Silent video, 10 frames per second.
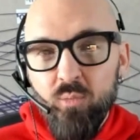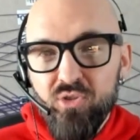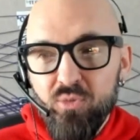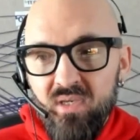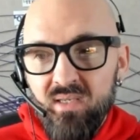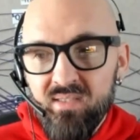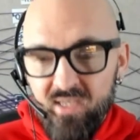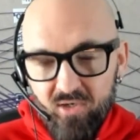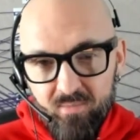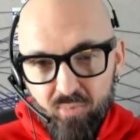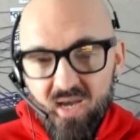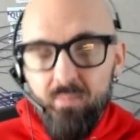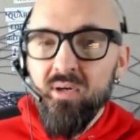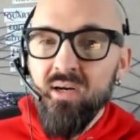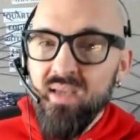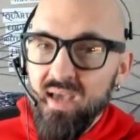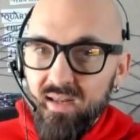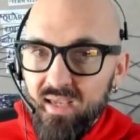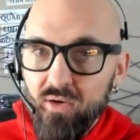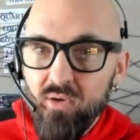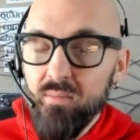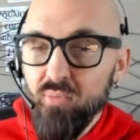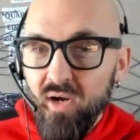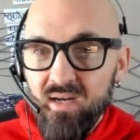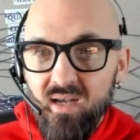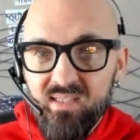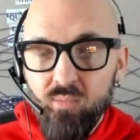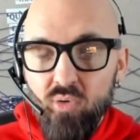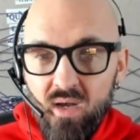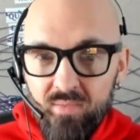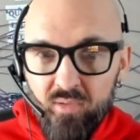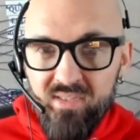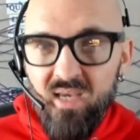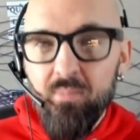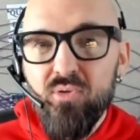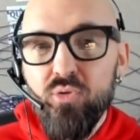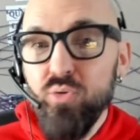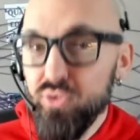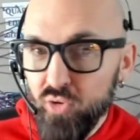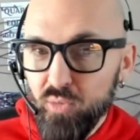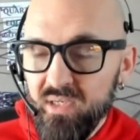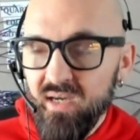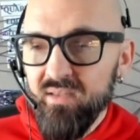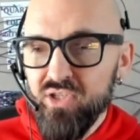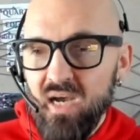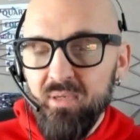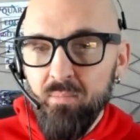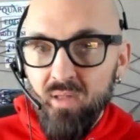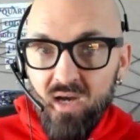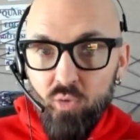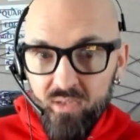which means Garrett Bradbury, Ed Ingram, Brian Asamoah, those type of dudes could be on the chopping block.